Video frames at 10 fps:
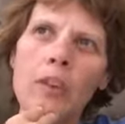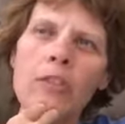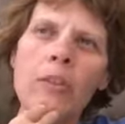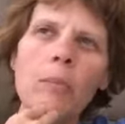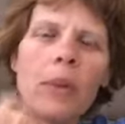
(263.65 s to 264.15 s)

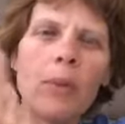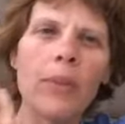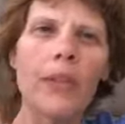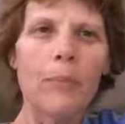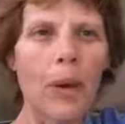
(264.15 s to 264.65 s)
some people
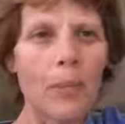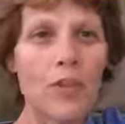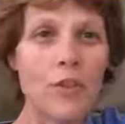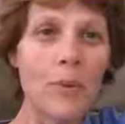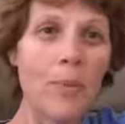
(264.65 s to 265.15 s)
think puppies
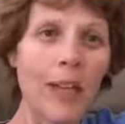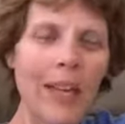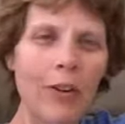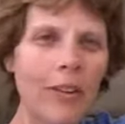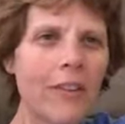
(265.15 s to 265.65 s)
should be
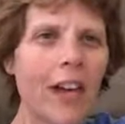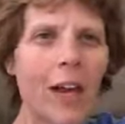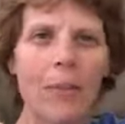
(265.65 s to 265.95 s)
playing all the time.